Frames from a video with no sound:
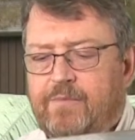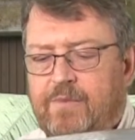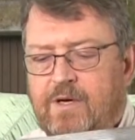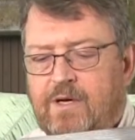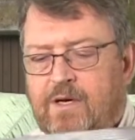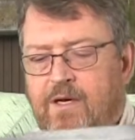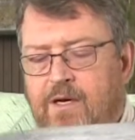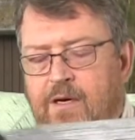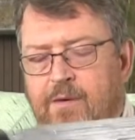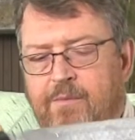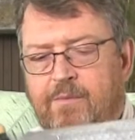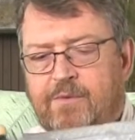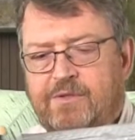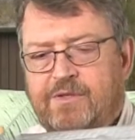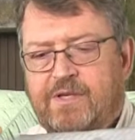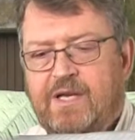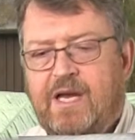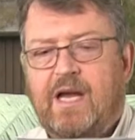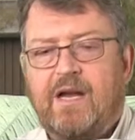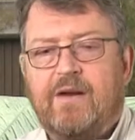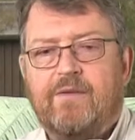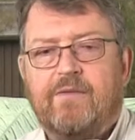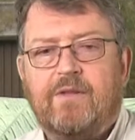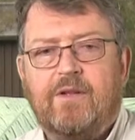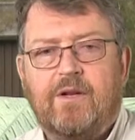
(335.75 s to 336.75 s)
It's
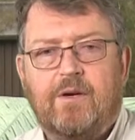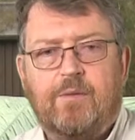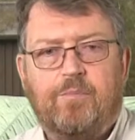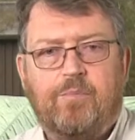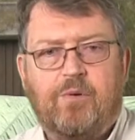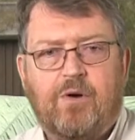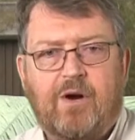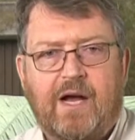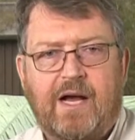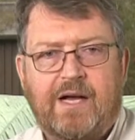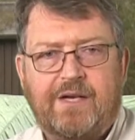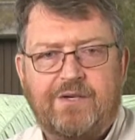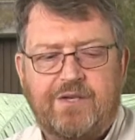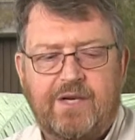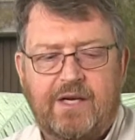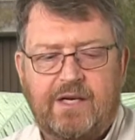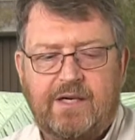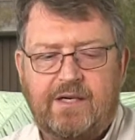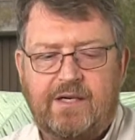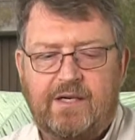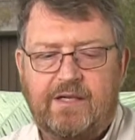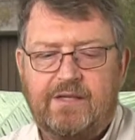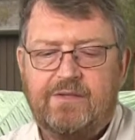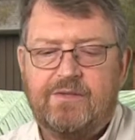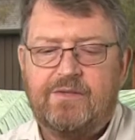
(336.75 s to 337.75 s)
kind of a little
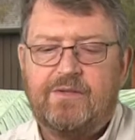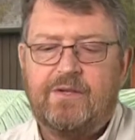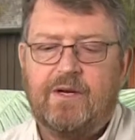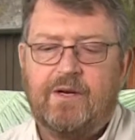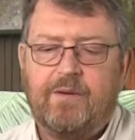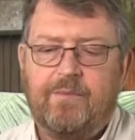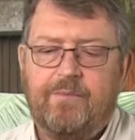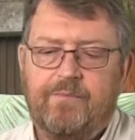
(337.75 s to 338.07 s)
project. It's